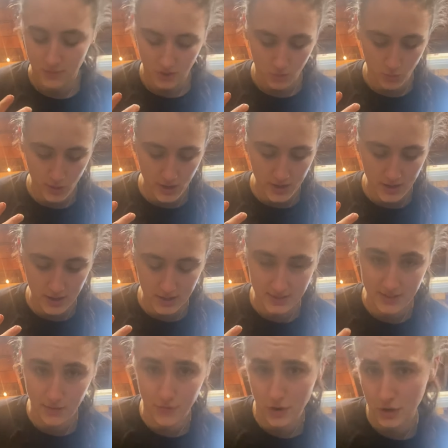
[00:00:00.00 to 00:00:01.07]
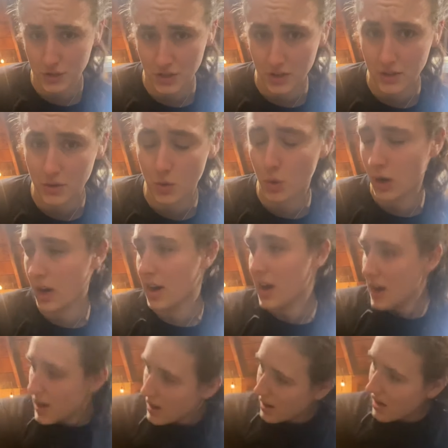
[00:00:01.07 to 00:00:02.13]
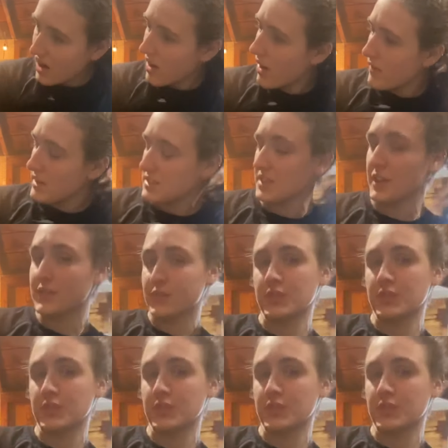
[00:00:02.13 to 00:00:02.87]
What is the function of the core? Obviously it's for